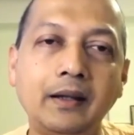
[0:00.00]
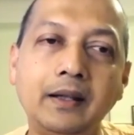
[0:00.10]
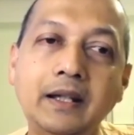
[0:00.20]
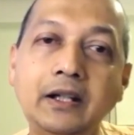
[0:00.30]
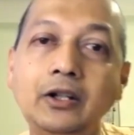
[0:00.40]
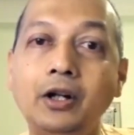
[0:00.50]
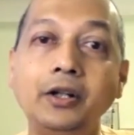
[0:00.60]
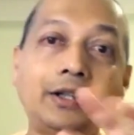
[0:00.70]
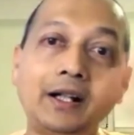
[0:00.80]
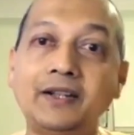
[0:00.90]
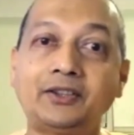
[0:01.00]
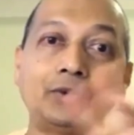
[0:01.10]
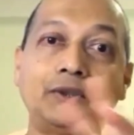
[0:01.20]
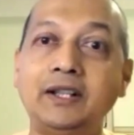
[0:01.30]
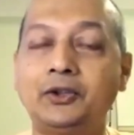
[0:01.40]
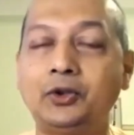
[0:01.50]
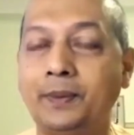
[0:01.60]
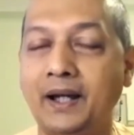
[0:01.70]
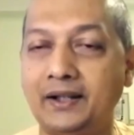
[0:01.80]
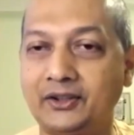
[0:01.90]
In contrast to these two
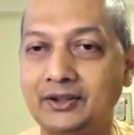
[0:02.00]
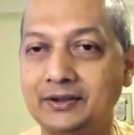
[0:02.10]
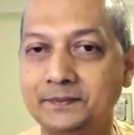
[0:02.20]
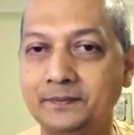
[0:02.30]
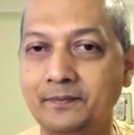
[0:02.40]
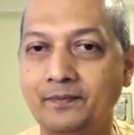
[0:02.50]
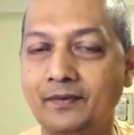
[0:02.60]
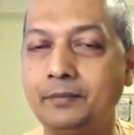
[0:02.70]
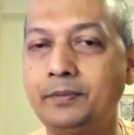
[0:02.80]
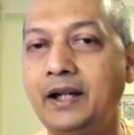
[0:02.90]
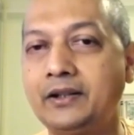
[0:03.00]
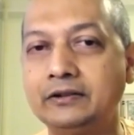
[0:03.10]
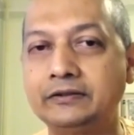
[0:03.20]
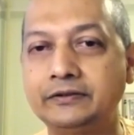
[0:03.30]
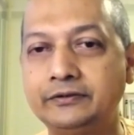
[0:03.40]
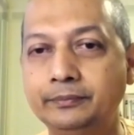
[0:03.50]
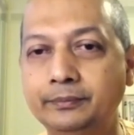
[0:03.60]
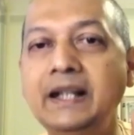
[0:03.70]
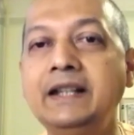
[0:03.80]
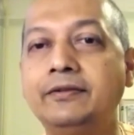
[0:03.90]
paths, the path of
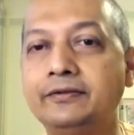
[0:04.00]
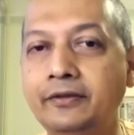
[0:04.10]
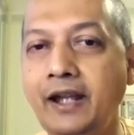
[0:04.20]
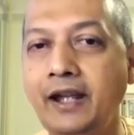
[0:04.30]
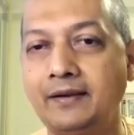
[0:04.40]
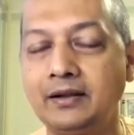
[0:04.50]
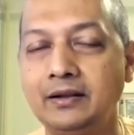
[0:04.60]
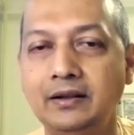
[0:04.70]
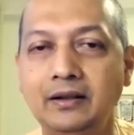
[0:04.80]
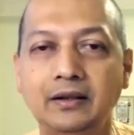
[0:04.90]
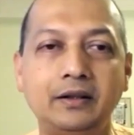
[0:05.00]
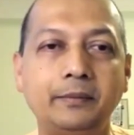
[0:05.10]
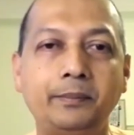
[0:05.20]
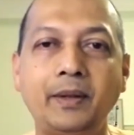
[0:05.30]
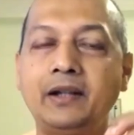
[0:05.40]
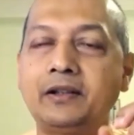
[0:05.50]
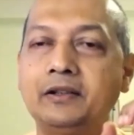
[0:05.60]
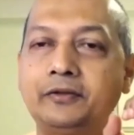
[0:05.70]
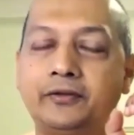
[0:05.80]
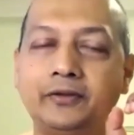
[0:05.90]
belief, faith, the path
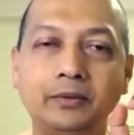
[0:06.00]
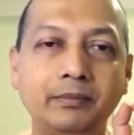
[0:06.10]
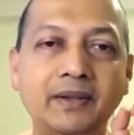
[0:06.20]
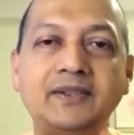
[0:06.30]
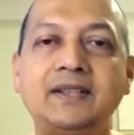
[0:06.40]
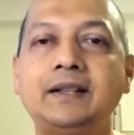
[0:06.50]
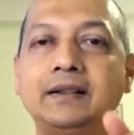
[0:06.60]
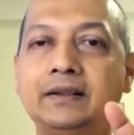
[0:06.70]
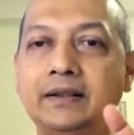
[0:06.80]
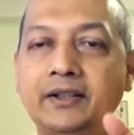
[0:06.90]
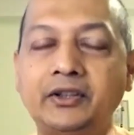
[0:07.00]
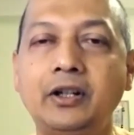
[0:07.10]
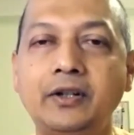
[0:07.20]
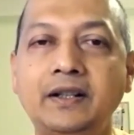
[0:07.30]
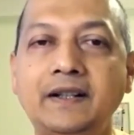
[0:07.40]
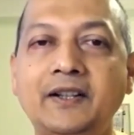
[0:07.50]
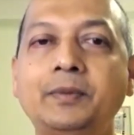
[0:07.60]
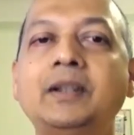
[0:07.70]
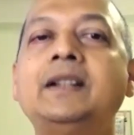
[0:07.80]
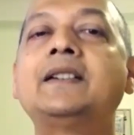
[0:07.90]
of mystical, extraordinary
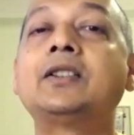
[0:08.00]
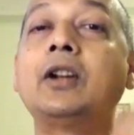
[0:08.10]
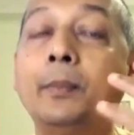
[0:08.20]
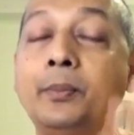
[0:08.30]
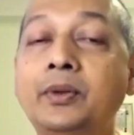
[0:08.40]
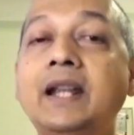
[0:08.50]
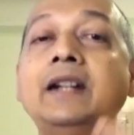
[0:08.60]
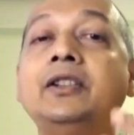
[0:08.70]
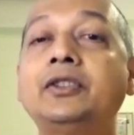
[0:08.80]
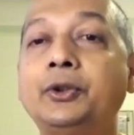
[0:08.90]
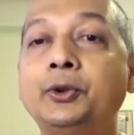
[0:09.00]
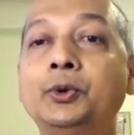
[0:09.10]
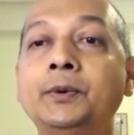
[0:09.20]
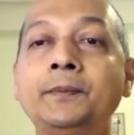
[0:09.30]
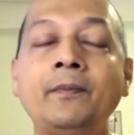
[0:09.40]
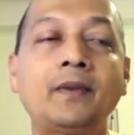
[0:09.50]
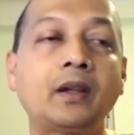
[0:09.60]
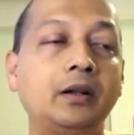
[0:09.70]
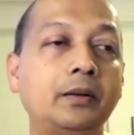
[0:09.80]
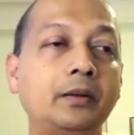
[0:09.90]
experience obtained through
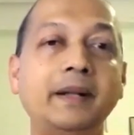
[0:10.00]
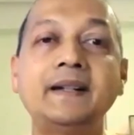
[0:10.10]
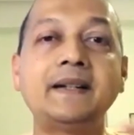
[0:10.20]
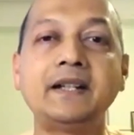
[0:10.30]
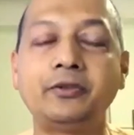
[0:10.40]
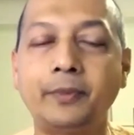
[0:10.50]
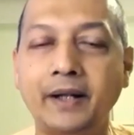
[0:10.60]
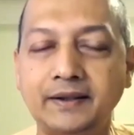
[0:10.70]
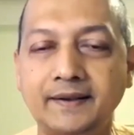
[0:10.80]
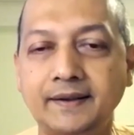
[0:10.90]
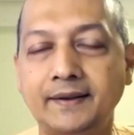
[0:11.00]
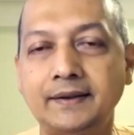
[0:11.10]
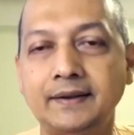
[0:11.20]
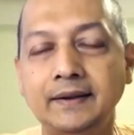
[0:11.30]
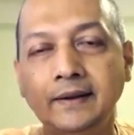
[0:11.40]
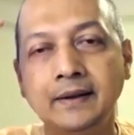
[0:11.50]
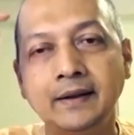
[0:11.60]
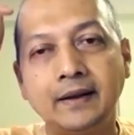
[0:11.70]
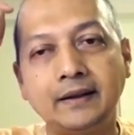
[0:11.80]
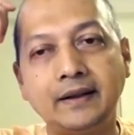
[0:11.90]
meditative practices,
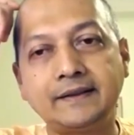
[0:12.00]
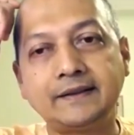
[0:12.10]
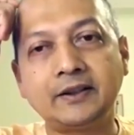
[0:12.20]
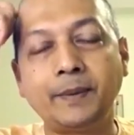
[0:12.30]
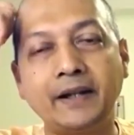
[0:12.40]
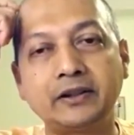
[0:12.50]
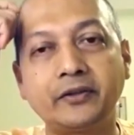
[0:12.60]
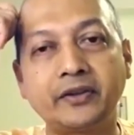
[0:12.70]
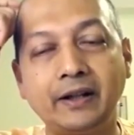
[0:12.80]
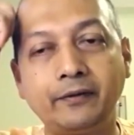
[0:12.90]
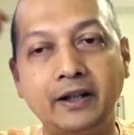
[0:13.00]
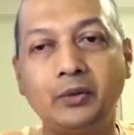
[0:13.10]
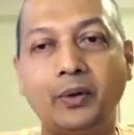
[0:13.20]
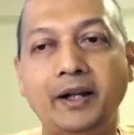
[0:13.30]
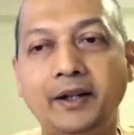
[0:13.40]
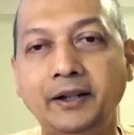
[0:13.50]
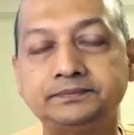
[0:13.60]
there is this path of self-inquiry.